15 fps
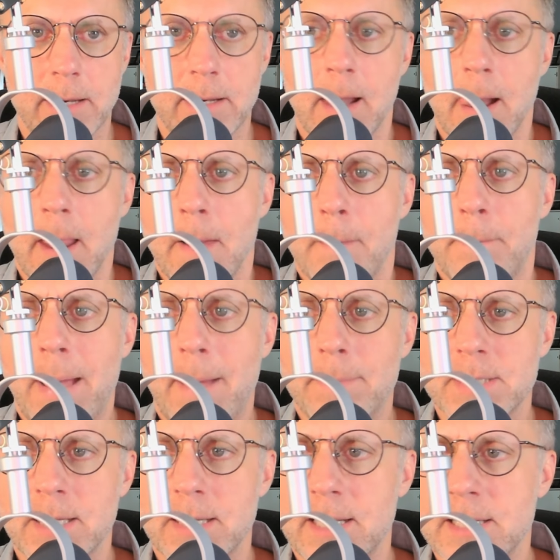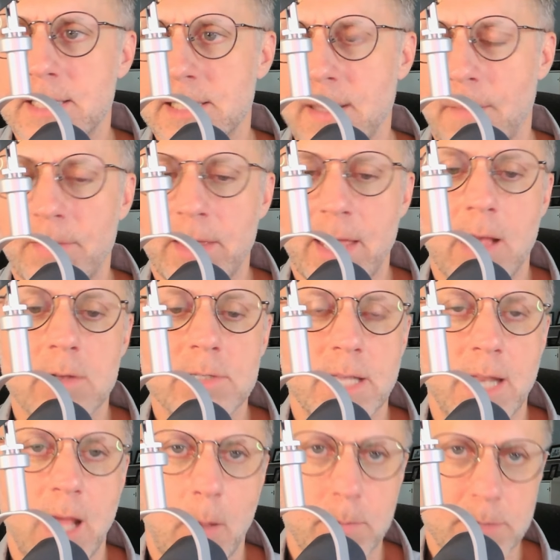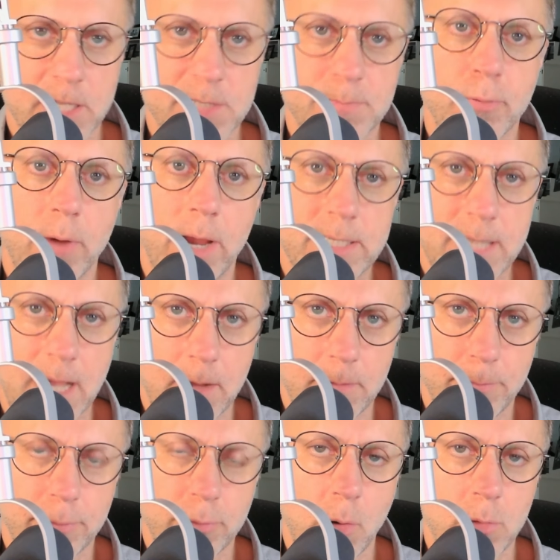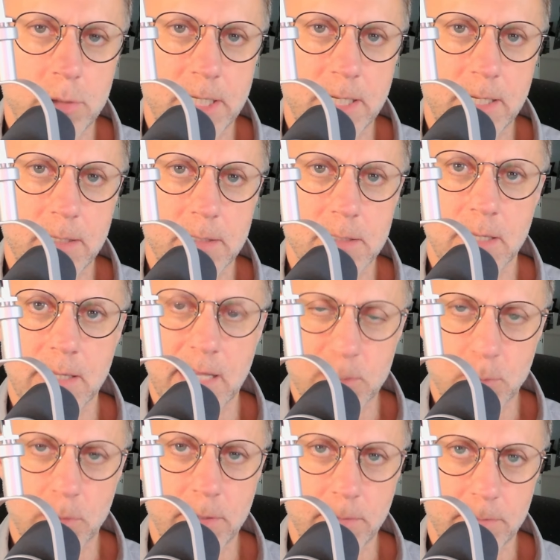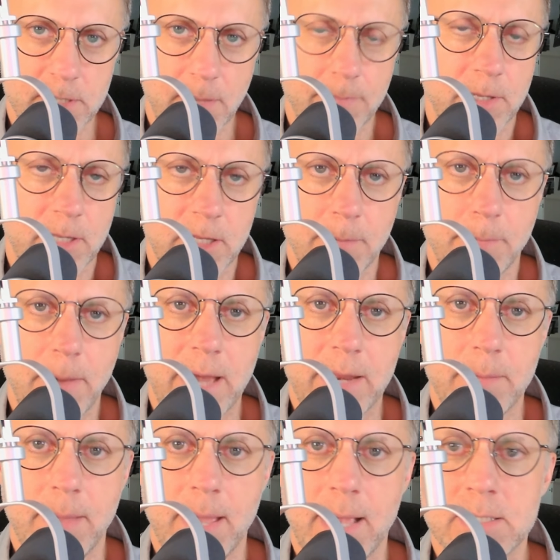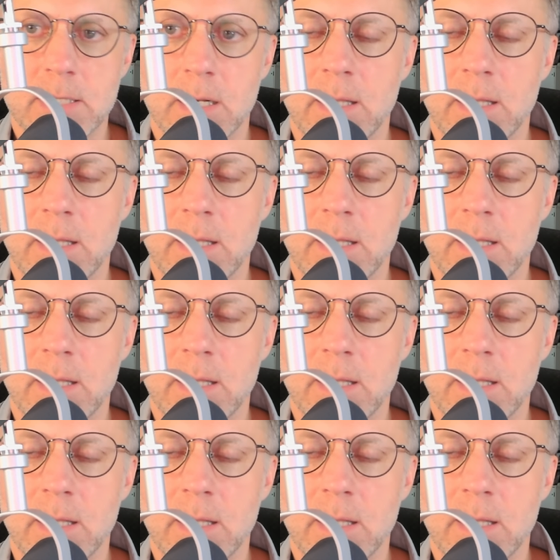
And pepsin is something else that helps us break down proteins, and that's what the, something that the body makes.